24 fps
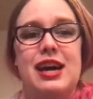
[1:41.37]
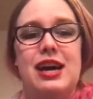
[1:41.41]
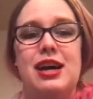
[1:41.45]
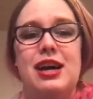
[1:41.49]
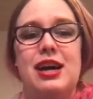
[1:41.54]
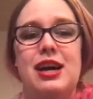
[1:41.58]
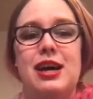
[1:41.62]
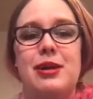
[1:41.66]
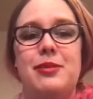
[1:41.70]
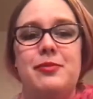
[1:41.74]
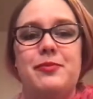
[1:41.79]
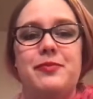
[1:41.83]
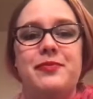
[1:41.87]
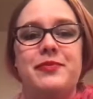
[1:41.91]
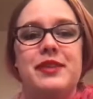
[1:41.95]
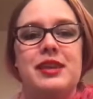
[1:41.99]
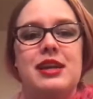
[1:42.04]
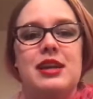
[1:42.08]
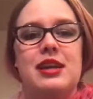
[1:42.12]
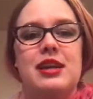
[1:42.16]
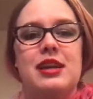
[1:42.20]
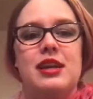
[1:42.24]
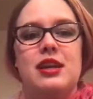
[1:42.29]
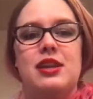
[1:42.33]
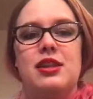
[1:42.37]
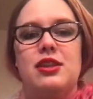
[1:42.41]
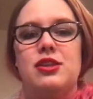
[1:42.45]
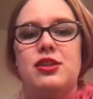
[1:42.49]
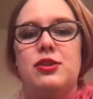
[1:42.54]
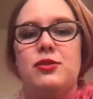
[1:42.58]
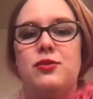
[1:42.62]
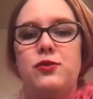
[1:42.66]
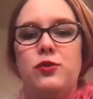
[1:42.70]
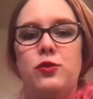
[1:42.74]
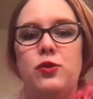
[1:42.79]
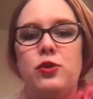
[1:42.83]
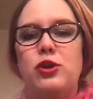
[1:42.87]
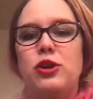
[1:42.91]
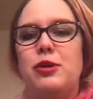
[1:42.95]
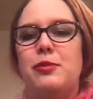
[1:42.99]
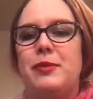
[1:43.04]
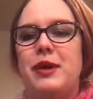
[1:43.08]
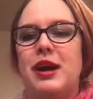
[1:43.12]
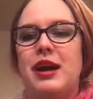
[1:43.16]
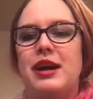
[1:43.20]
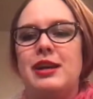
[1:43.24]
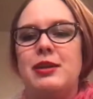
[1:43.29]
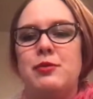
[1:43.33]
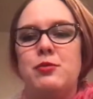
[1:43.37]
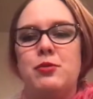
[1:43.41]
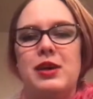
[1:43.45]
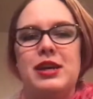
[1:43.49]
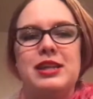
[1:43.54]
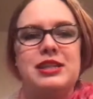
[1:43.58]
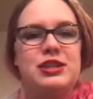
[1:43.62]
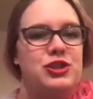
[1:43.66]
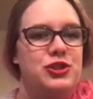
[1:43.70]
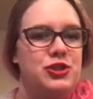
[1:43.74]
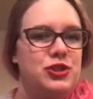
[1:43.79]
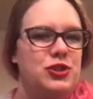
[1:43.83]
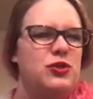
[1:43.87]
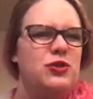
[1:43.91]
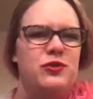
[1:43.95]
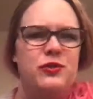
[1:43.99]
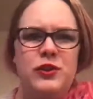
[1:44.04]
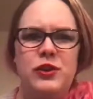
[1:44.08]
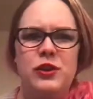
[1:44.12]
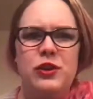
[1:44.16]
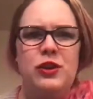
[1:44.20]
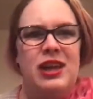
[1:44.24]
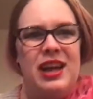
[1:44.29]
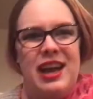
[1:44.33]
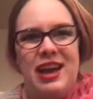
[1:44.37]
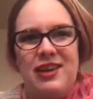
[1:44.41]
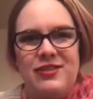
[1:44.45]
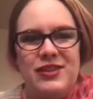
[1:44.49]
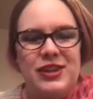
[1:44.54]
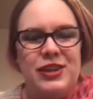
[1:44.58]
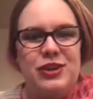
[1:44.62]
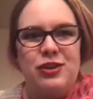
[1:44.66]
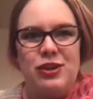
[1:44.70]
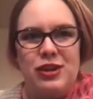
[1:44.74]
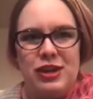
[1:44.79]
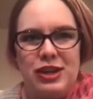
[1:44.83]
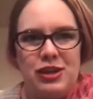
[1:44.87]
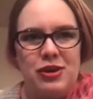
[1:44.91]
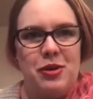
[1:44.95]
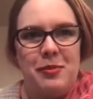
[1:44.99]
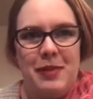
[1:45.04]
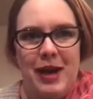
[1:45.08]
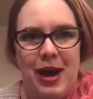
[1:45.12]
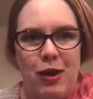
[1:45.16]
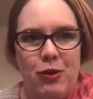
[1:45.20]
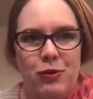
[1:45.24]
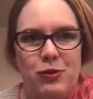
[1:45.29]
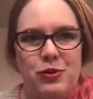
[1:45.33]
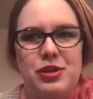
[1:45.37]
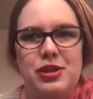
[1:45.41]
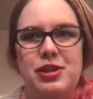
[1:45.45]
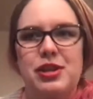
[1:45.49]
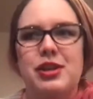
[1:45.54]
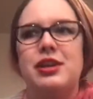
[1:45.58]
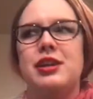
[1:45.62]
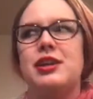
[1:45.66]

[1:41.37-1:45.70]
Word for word: Um, the fuller body wines do feel heavier in your mouth.